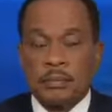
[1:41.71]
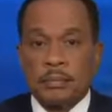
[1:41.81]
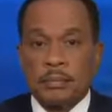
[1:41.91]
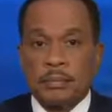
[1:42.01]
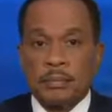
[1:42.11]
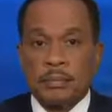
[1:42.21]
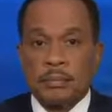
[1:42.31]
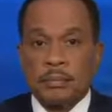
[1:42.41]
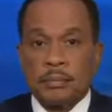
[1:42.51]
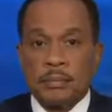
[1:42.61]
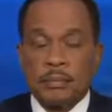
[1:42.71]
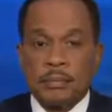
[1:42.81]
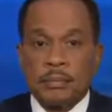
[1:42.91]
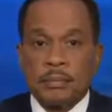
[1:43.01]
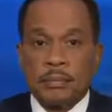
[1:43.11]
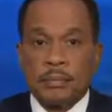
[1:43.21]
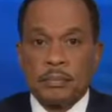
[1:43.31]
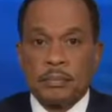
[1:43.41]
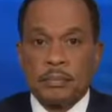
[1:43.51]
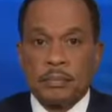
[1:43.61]

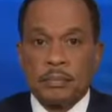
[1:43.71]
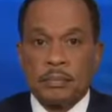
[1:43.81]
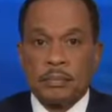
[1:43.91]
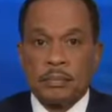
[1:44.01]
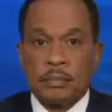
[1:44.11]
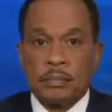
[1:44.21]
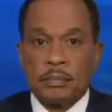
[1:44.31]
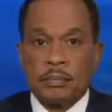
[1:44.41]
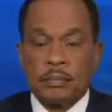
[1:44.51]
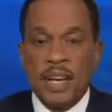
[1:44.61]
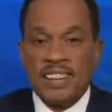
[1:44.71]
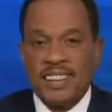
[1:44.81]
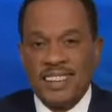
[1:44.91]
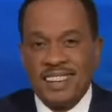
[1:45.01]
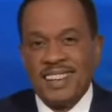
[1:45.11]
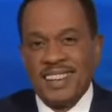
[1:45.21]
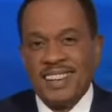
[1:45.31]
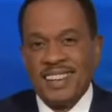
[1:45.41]
This person isn't speaking.